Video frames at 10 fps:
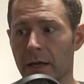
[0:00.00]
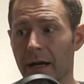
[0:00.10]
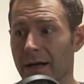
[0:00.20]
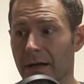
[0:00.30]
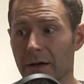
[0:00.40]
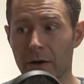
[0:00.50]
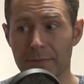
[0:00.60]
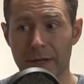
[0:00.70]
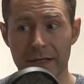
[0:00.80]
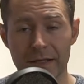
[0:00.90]
on
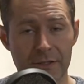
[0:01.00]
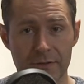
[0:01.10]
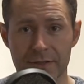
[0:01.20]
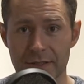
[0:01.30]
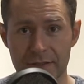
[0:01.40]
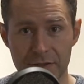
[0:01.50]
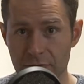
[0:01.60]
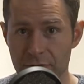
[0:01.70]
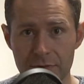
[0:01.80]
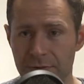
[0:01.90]
my Interstice
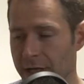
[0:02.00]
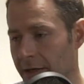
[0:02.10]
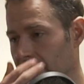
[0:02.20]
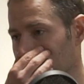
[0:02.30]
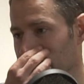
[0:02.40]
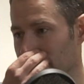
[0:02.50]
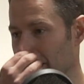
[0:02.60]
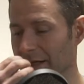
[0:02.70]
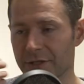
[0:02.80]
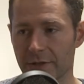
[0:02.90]
YouTube channel if you're
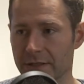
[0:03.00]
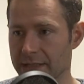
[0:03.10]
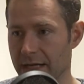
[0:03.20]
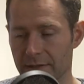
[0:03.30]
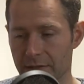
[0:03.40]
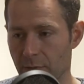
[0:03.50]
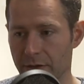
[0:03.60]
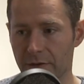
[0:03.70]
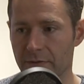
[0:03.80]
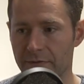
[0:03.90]
not sure exactly where
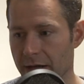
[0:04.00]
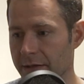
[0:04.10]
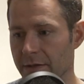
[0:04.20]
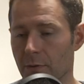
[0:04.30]
you can find it,